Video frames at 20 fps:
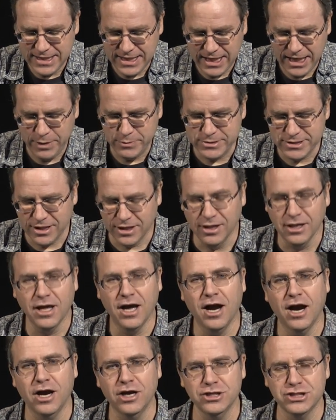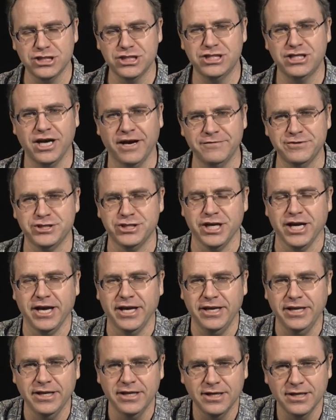it was a large tough
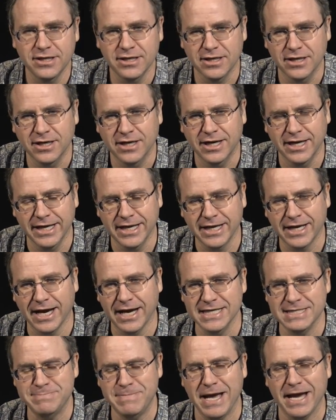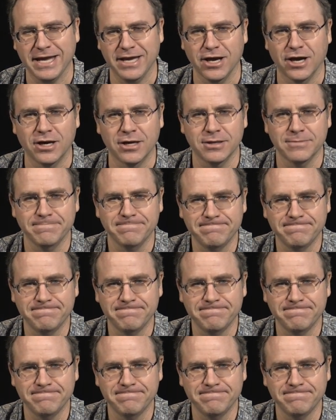shed in a guy's backyard.